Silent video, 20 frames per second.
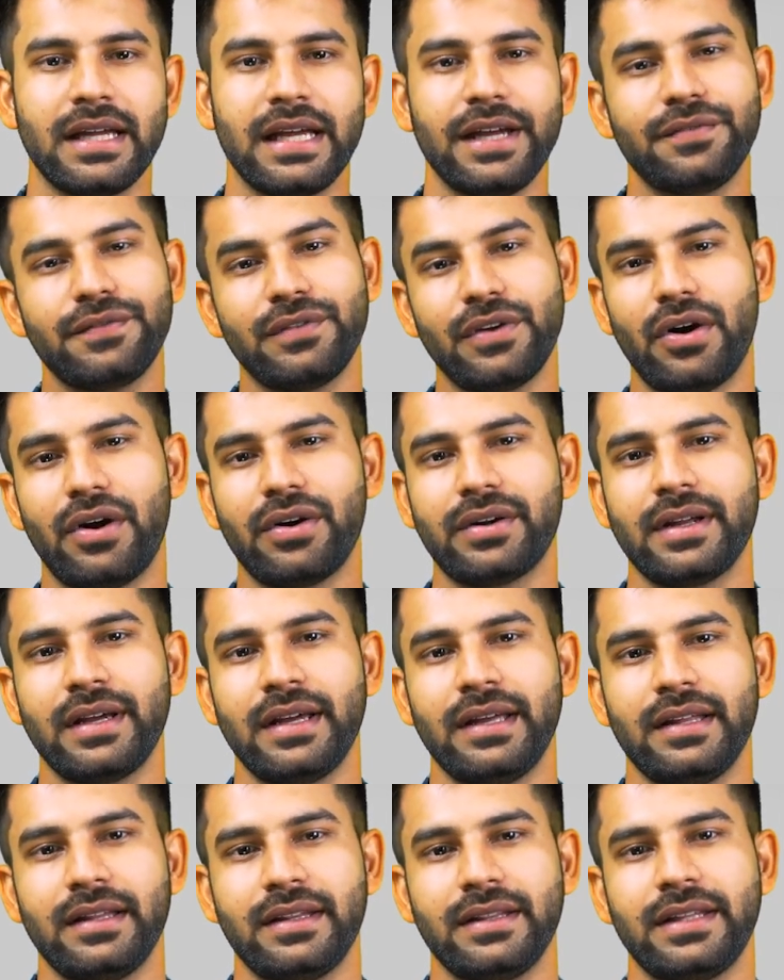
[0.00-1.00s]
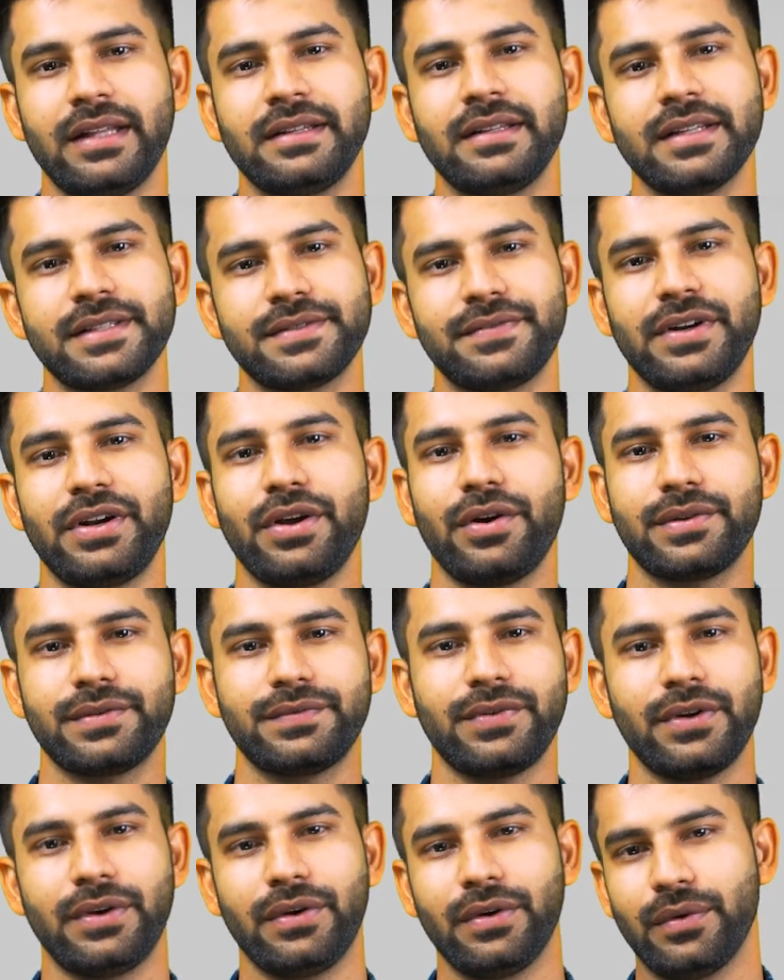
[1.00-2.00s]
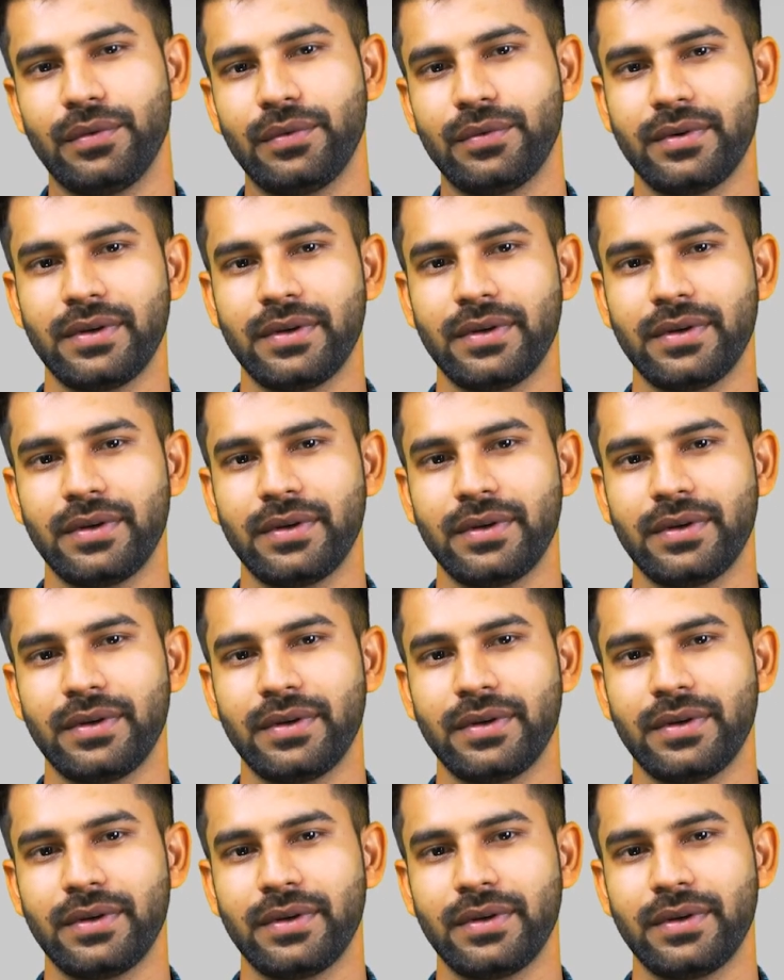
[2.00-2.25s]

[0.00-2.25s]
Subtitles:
If not, then this video is for you.